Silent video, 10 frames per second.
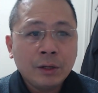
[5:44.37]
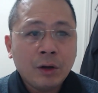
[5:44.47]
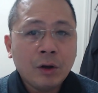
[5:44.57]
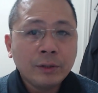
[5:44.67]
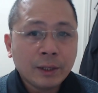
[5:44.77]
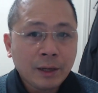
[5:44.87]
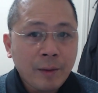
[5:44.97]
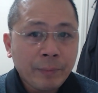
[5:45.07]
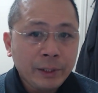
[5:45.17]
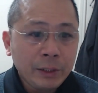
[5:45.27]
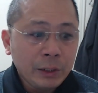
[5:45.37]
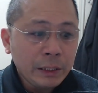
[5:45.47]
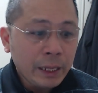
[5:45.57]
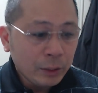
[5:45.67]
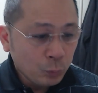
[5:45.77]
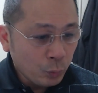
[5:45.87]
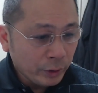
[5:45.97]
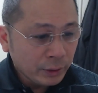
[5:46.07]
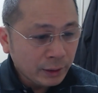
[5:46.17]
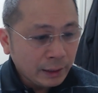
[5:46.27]
on the company
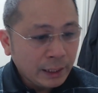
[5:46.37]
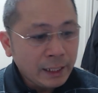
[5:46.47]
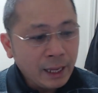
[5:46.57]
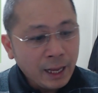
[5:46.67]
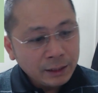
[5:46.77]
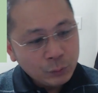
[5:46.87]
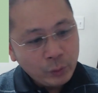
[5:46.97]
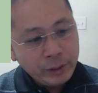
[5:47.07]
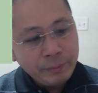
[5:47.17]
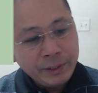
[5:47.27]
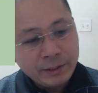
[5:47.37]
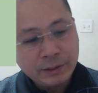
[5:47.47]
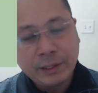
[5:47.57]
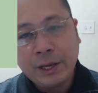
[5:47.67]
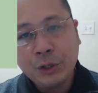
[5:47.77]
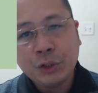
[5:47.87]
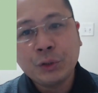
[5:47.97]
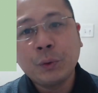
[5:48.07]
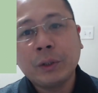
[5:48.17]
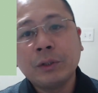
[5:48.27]
network can actually be staged
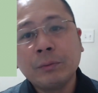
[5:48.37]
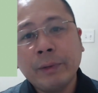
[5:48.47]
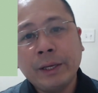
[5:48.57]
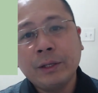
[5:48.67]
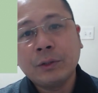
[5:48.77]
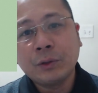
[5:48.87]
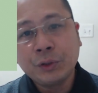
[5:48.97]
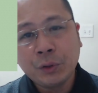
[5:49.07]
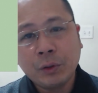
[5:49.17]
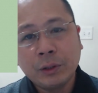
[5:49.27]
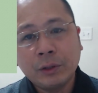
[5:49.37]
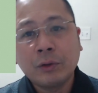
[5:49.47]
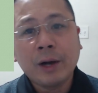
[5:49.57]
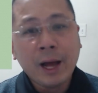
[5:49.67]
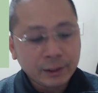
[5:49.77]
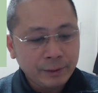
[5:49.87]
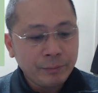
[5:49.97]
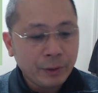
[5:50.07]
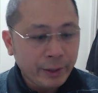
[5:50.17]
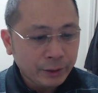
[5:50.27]
through a domain controller or Active
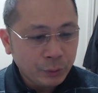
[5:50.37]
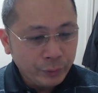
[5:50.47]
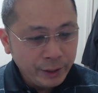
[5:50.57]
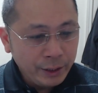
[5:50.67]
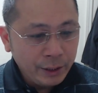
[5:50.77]
Directory